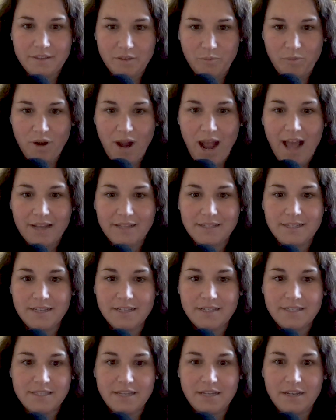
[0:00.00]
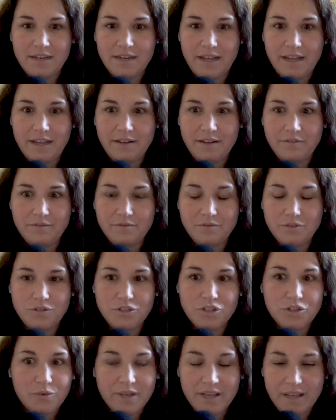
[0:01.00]
in the practice and and
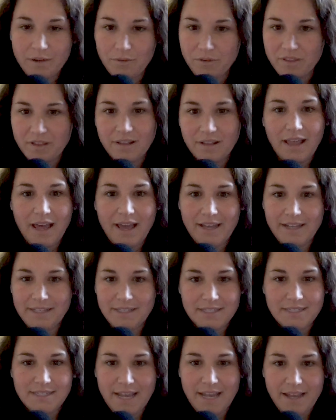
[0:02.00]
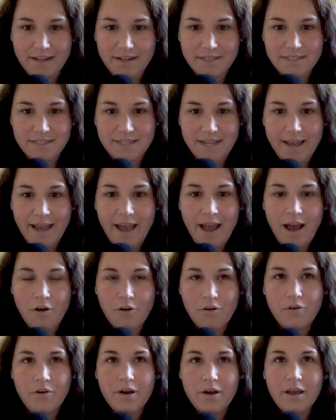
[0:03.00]
doing it with clients day in and day
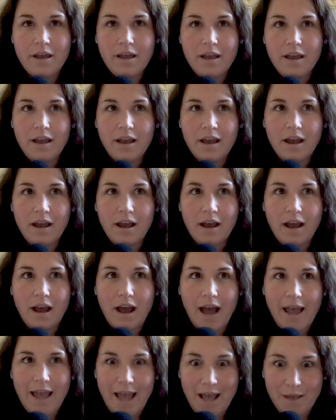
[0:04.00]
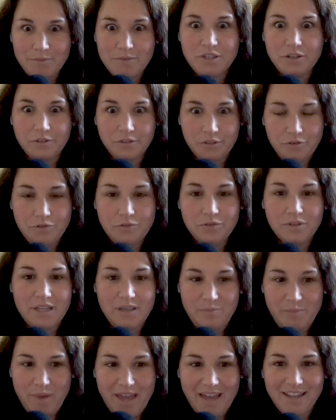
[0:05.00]
out, I
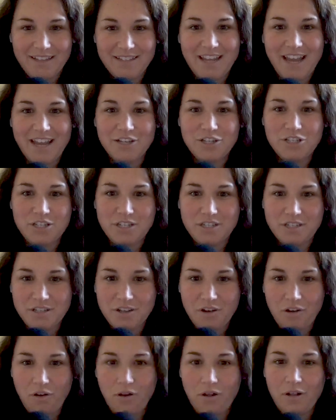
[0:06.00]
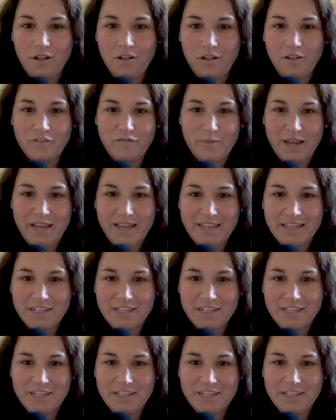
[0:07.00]
absolutely pay attention to all of my